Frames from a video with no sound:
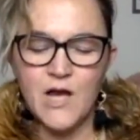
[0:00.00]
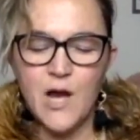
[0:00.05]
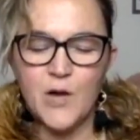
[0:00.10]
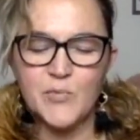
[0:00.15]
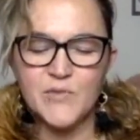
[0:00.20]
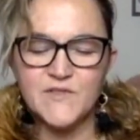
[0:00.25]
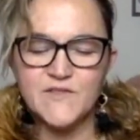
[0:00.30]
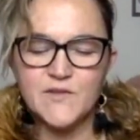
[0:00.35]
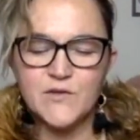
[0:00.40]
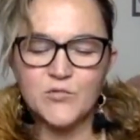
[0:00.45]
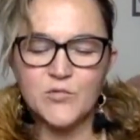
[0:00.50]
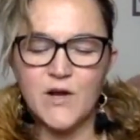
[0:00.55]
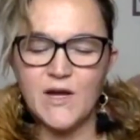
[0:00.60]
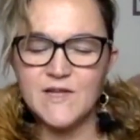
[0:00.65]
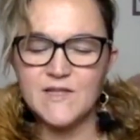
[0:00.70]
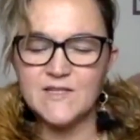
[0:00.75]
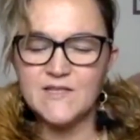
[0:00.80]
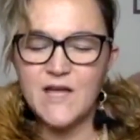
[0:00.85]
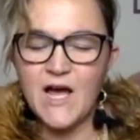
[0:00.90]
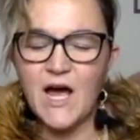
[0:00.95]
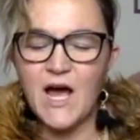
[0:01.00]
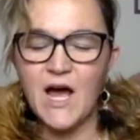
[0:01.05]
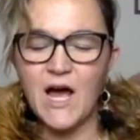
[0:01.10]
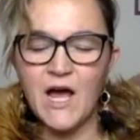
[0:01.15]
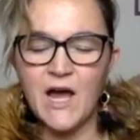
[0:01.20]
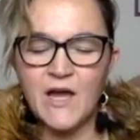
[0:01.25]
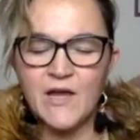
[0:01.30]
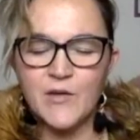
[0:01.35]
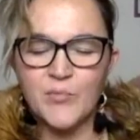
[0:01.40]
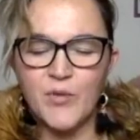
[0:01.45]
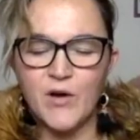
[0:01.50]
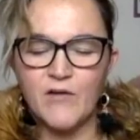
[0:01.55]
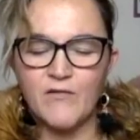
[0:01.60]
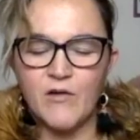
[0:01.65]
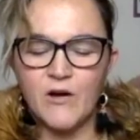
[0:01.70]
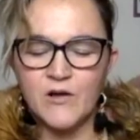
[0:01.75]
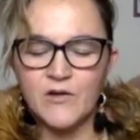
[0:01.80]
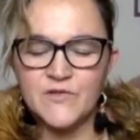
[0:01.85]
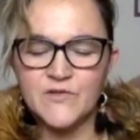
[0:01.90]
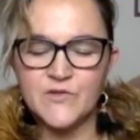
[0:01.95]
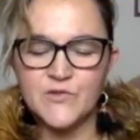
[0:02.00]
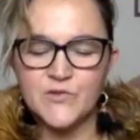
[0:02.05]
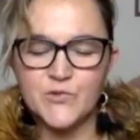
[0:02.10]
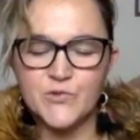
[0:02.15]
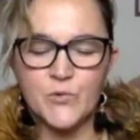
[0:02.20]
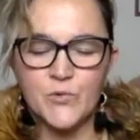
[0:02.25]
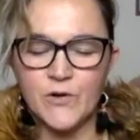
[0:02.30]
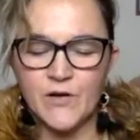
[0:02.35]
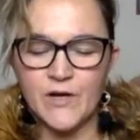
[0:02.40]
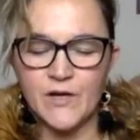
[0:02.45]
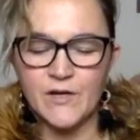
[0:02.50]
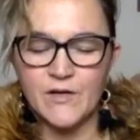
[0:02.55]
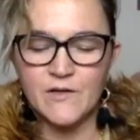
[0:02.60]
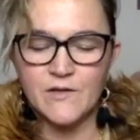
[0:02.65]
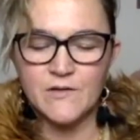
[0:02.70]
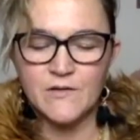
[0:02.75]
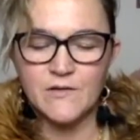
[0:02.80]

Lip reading: help us to rise high above our story.